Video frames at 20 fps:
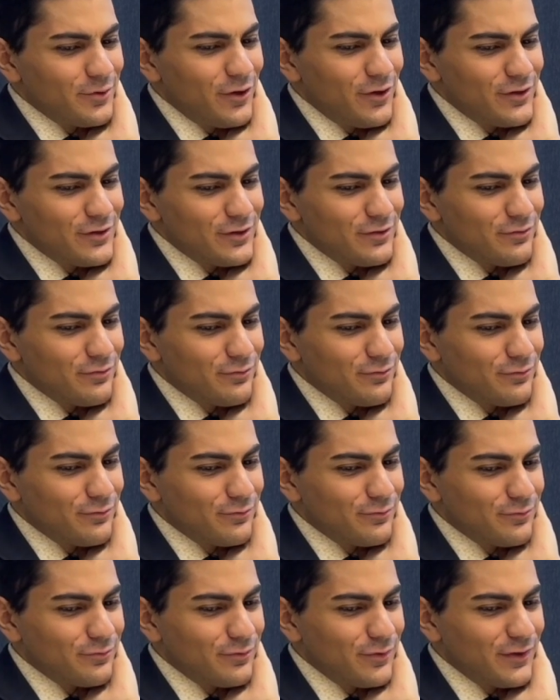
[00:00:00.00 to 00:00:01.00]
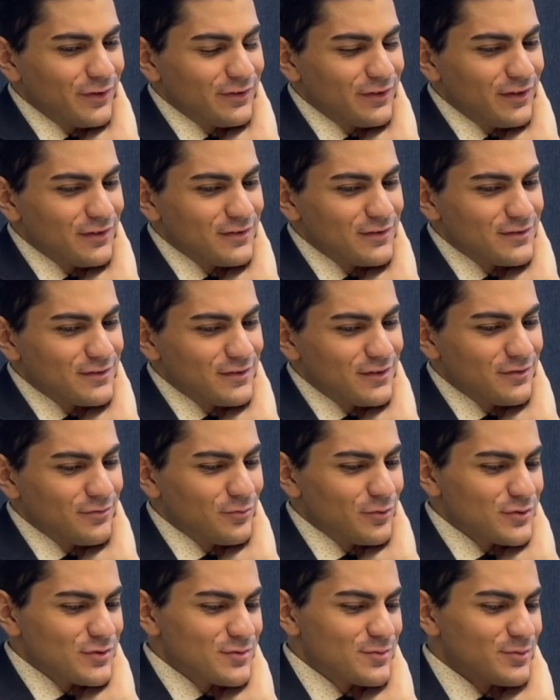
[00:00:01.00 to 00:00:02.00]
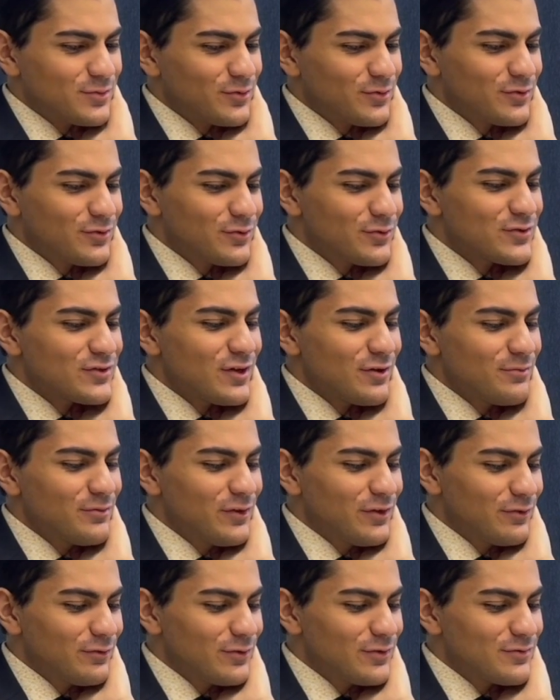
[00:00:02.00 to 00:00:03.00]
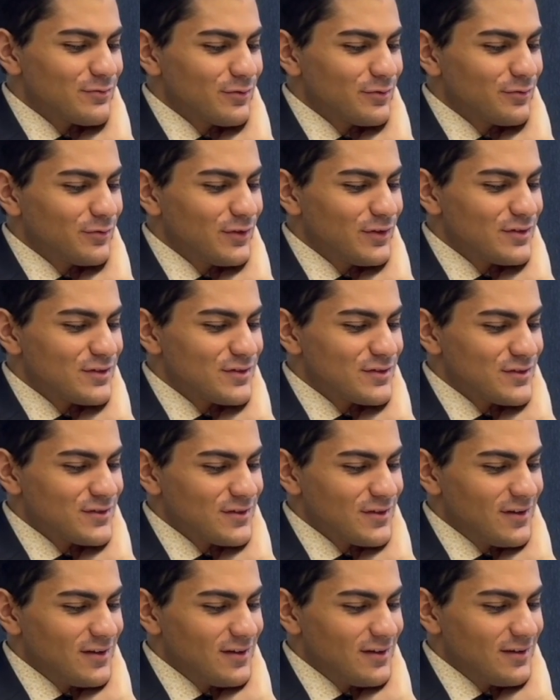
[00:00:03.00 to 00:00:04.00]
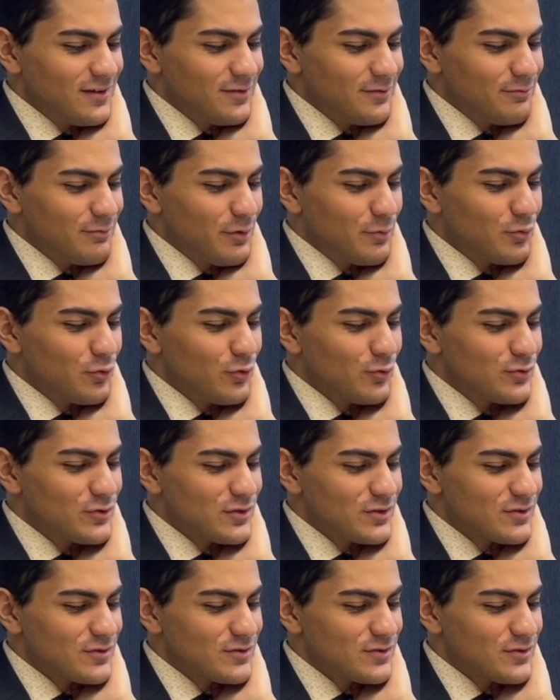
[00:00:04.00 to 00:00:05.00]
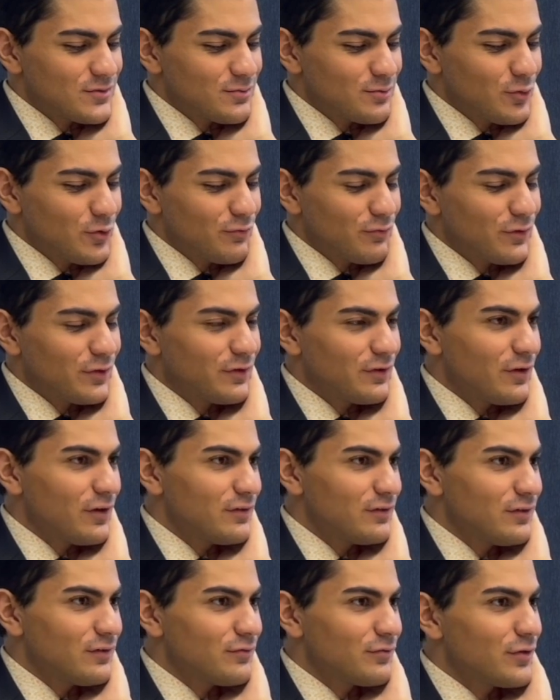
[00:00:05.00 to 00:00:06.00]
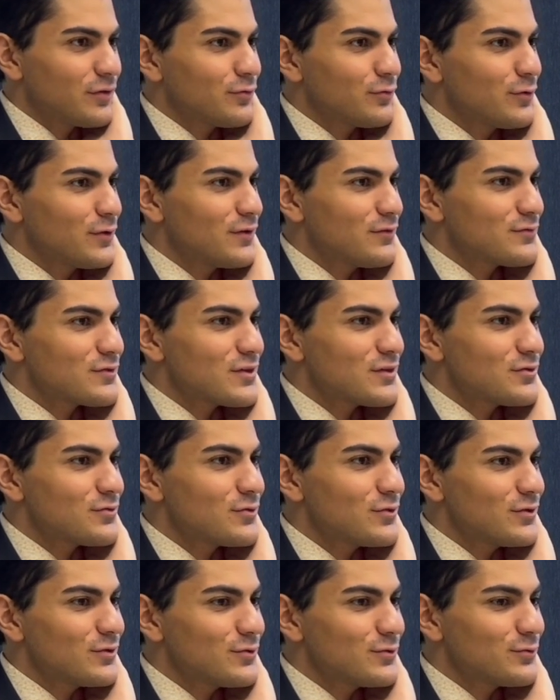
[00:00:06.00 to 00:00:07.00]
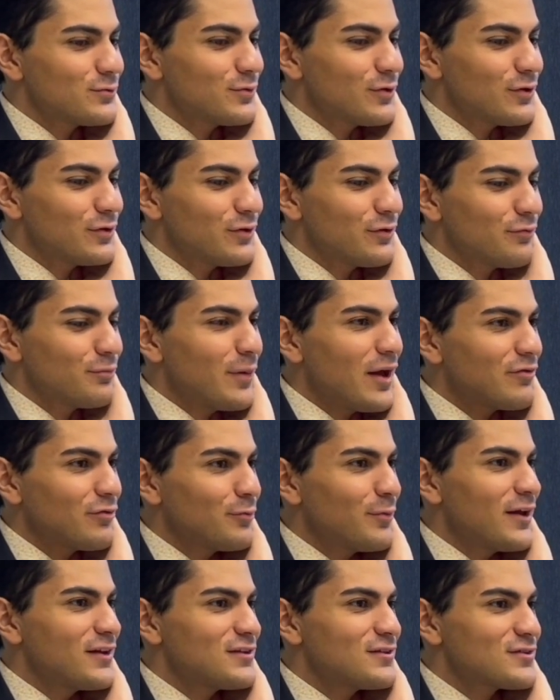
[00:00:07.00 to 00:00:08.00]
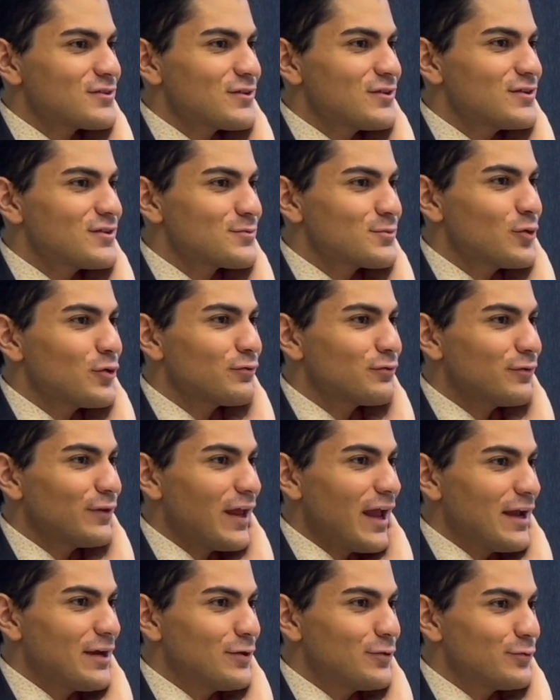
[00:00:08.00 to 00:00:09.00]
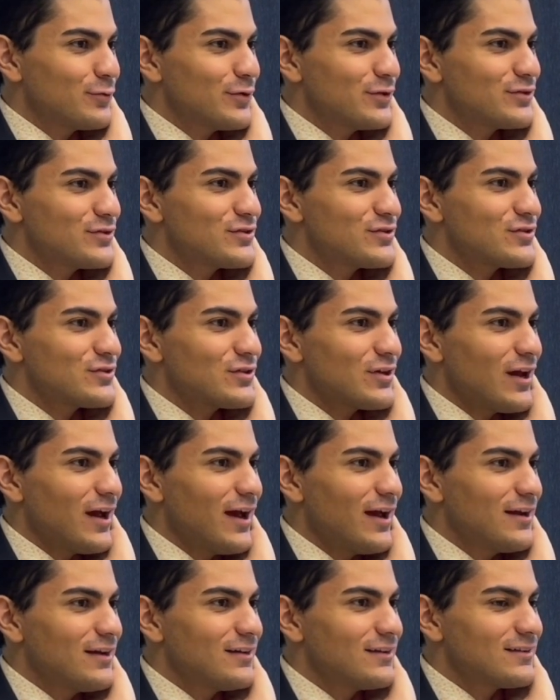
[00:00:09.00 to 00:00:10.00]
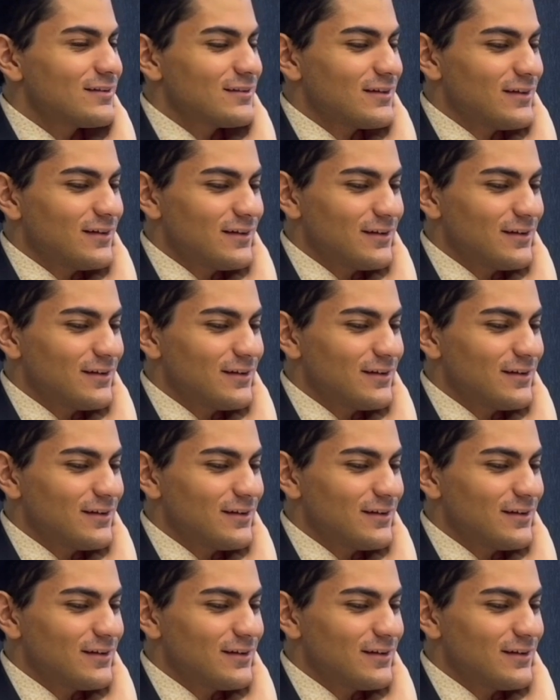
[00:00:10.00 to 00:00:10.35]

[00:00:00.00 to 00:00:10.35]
kind of think that it was to some degrees with these approaches, both in the 19th and 20th century, to kind of mathematicize both language and